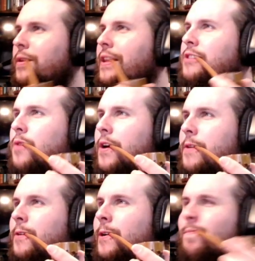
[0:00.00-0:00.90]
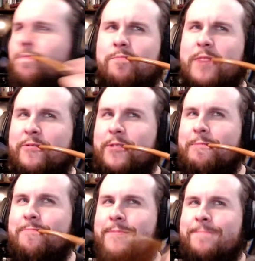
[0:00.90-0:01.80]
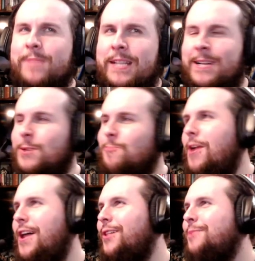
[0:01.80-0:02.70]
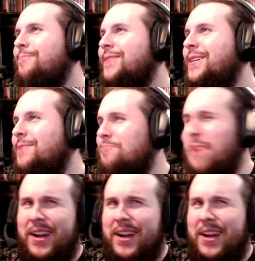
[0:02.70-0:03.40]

last one. Nothing. Well, I